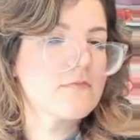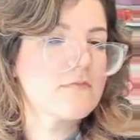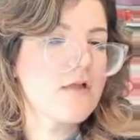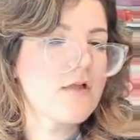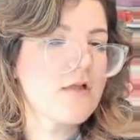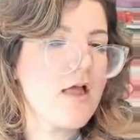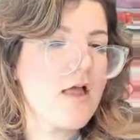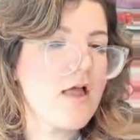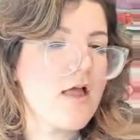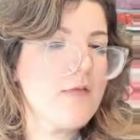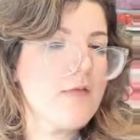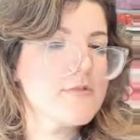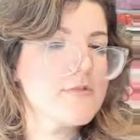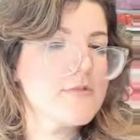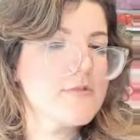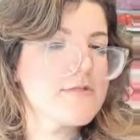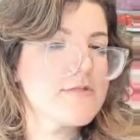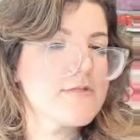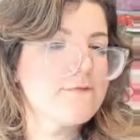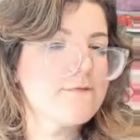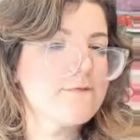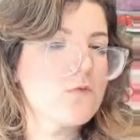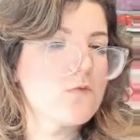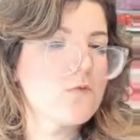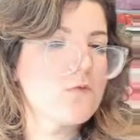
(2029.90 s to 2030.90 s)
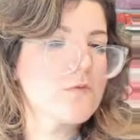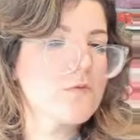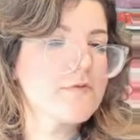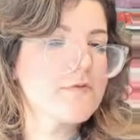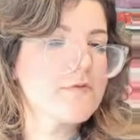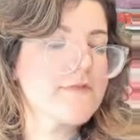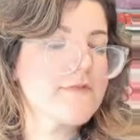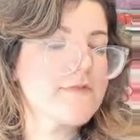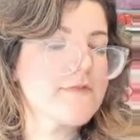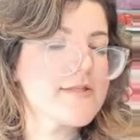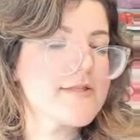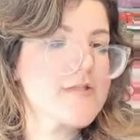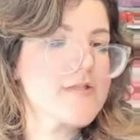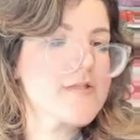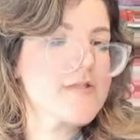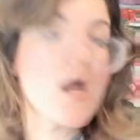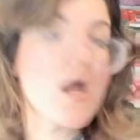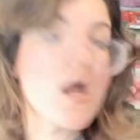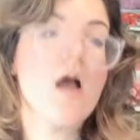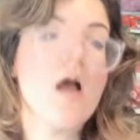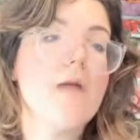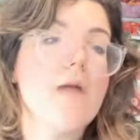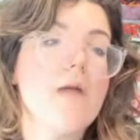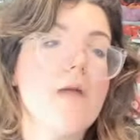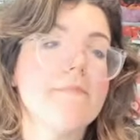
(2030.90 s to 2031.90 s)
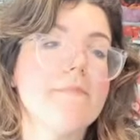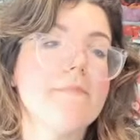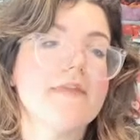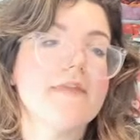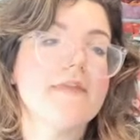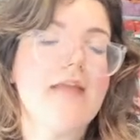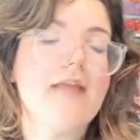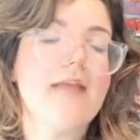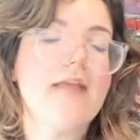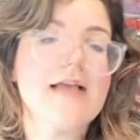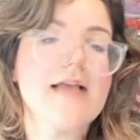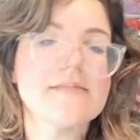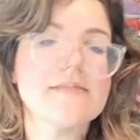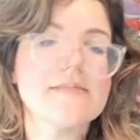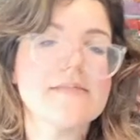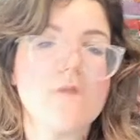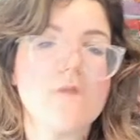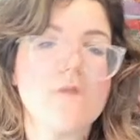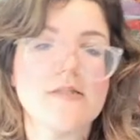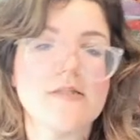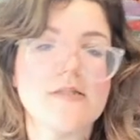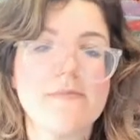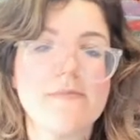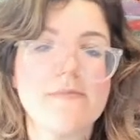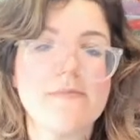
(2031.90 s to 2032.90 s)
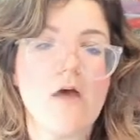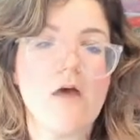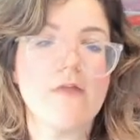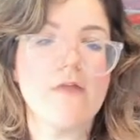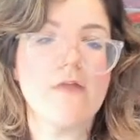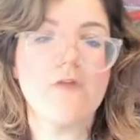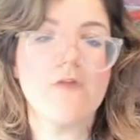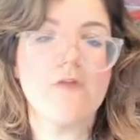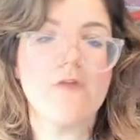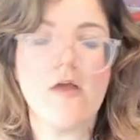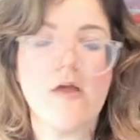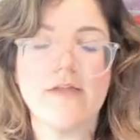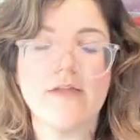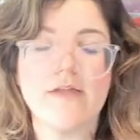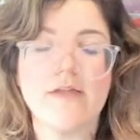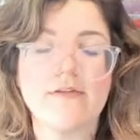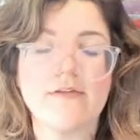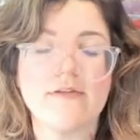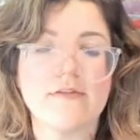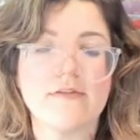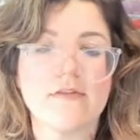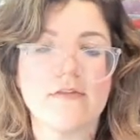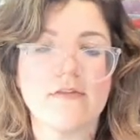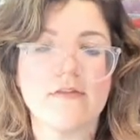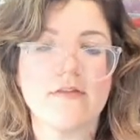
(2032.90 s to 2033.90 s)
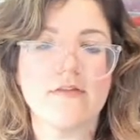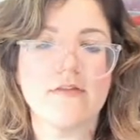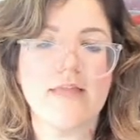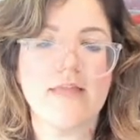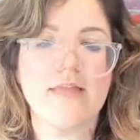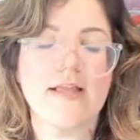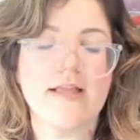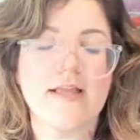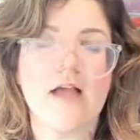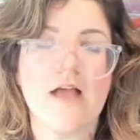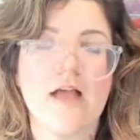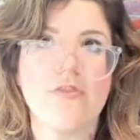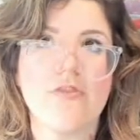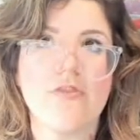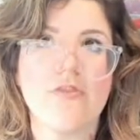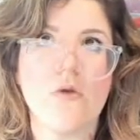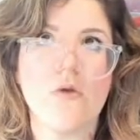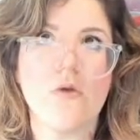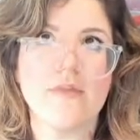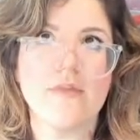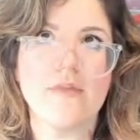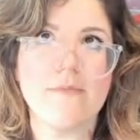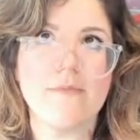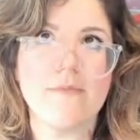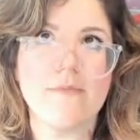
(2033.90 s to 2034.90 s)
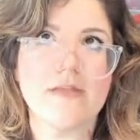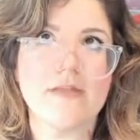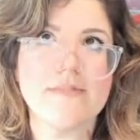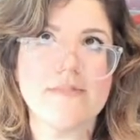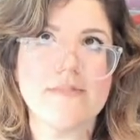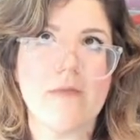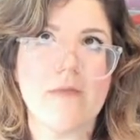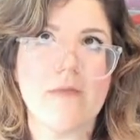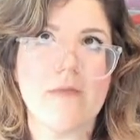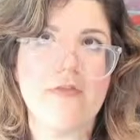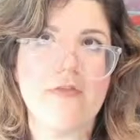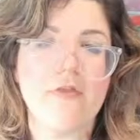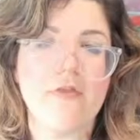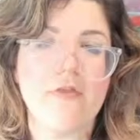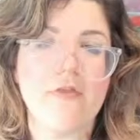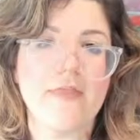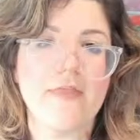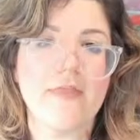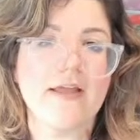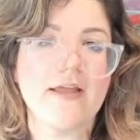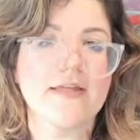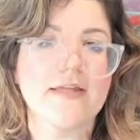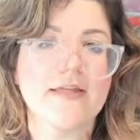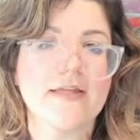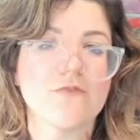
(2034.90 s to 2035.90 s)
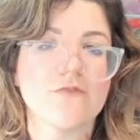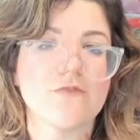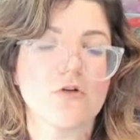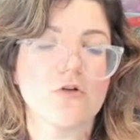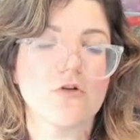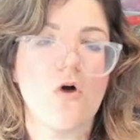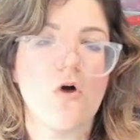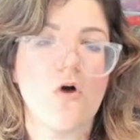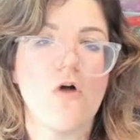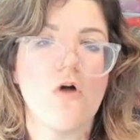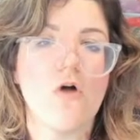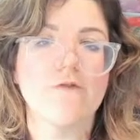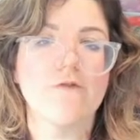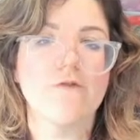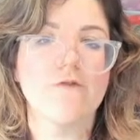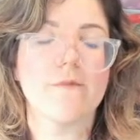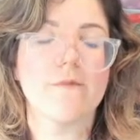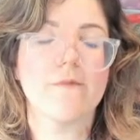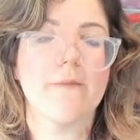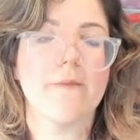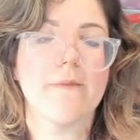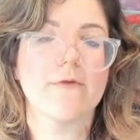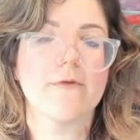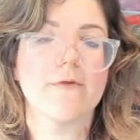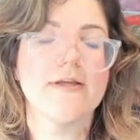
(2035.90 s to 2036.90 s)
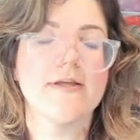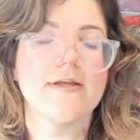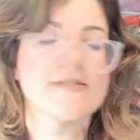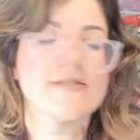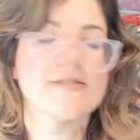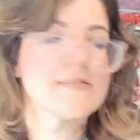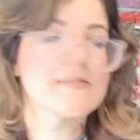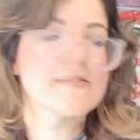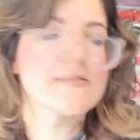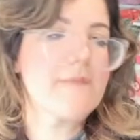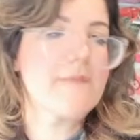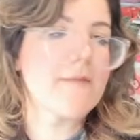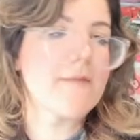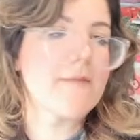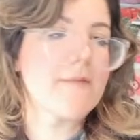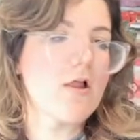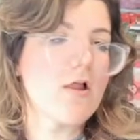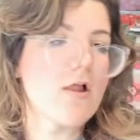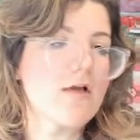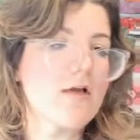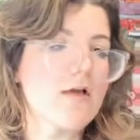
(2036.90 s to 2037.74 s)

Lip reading: The last Monty Python, the only Monty Python thing I can recall from memory is Spam-A-Lot.